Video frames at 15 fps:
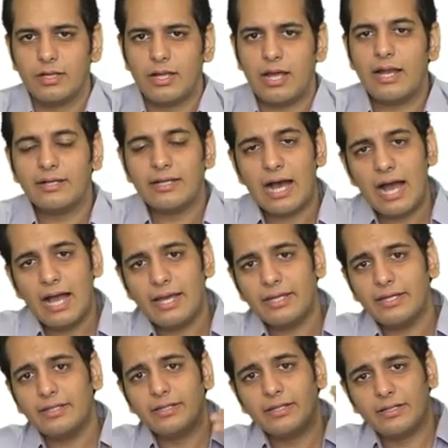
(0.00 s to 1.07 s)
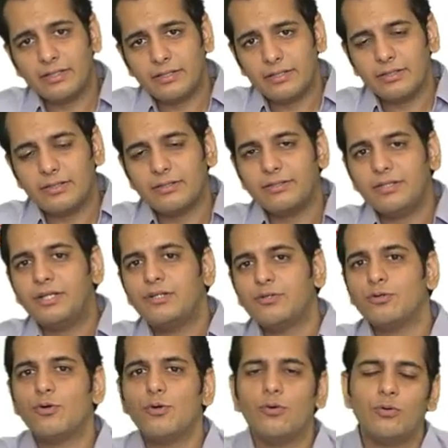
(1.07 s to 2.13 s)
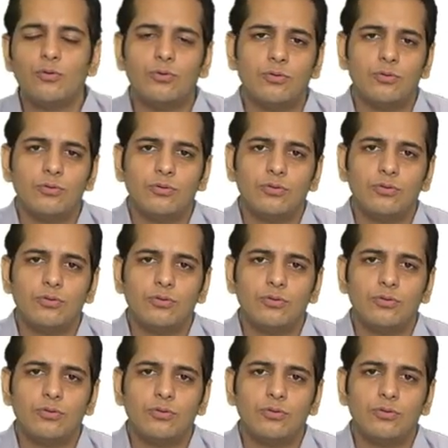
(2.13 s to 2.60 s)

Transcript: and I need to go